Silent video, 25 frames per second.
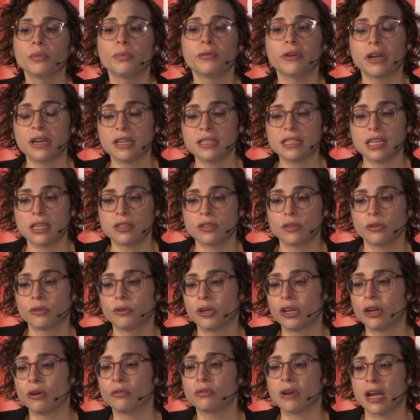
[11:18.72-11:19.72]
Your predecessor
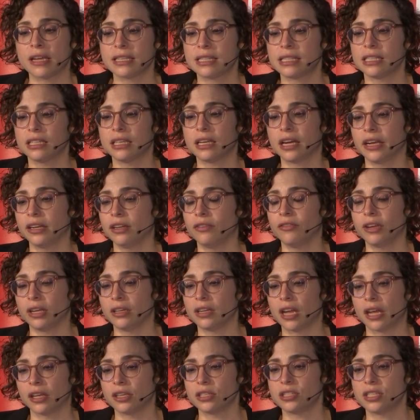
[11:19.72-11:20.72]
Guido Rossi kind of
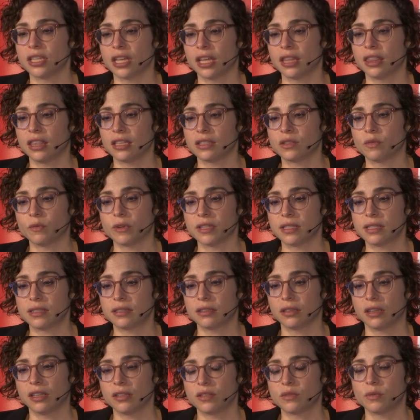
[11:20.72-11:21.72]
acknowledged that this
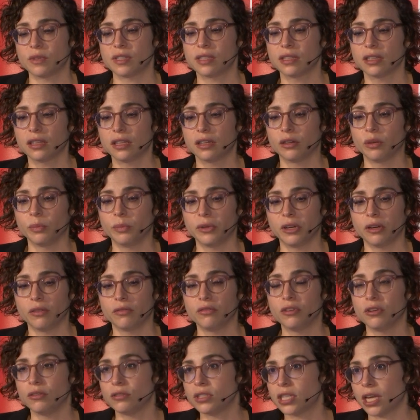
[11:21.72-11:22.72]
was a little bit
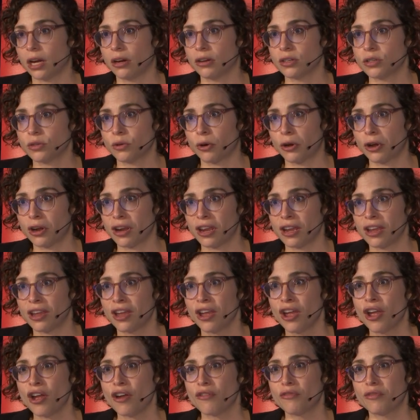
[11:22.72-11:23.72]
of new
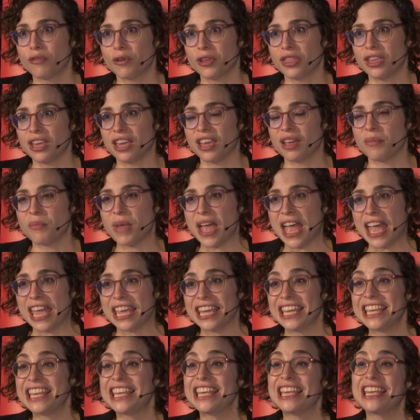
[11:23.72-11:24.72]
territory for the
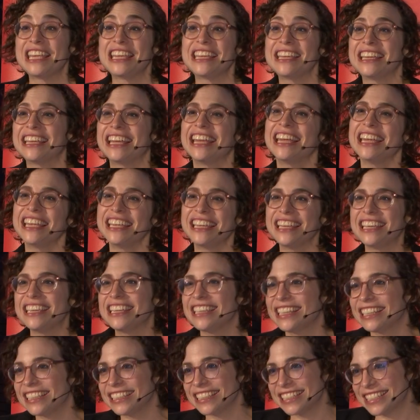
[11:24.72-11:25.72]
EMA. He
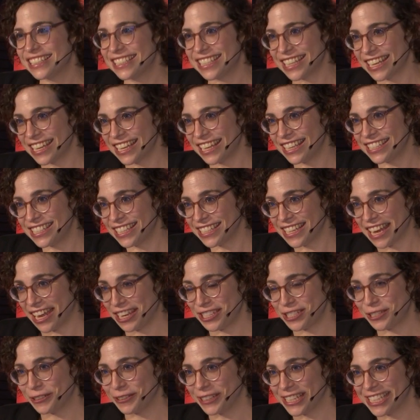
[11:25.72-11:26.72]
did
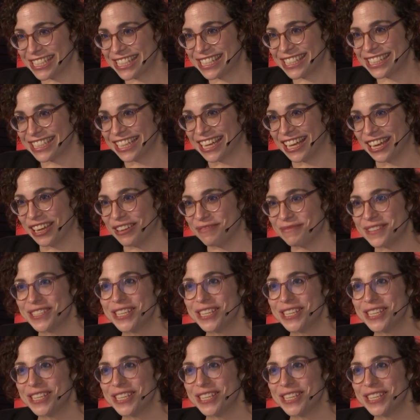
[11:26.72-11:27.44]
not tweet.